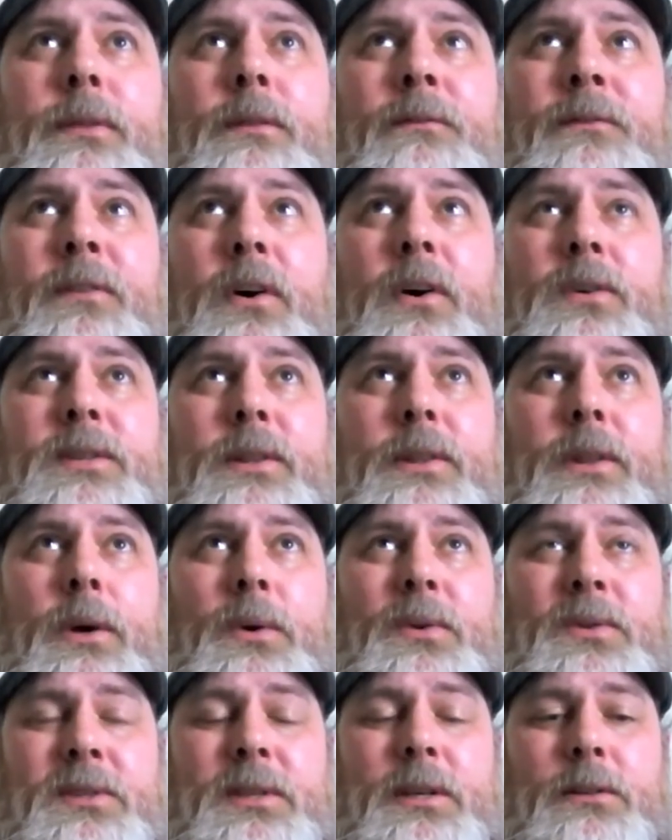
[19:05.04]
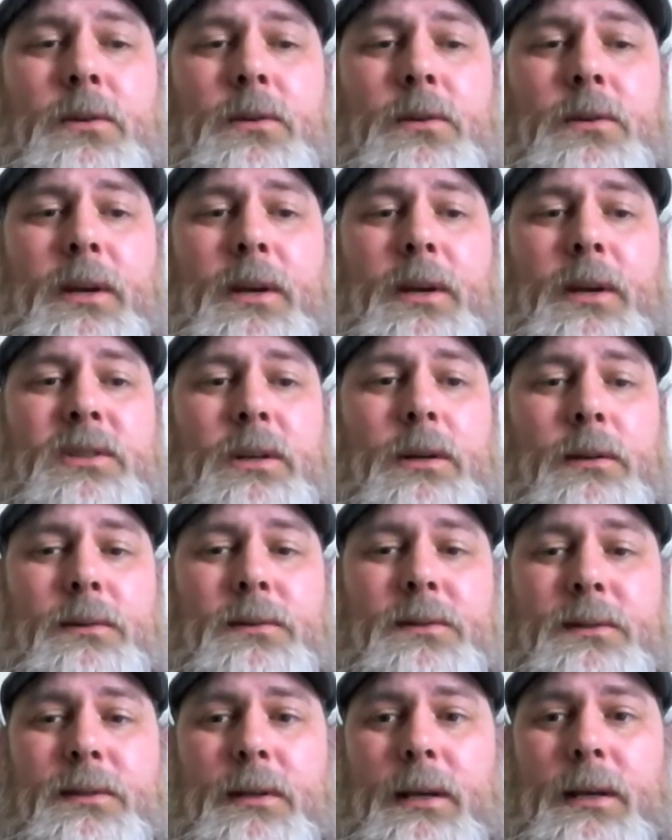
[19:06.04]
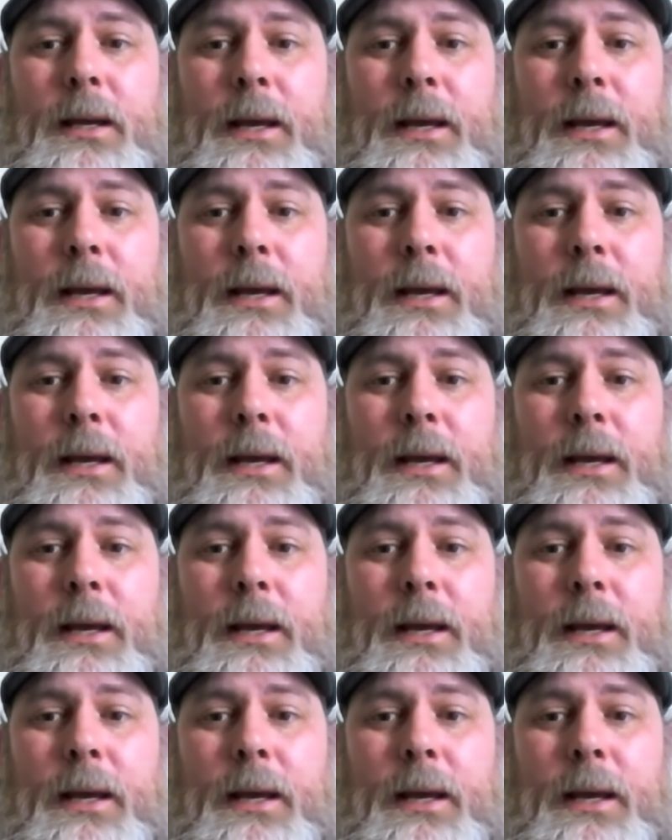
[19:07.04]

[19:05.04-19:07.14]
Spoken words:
folks in those situations,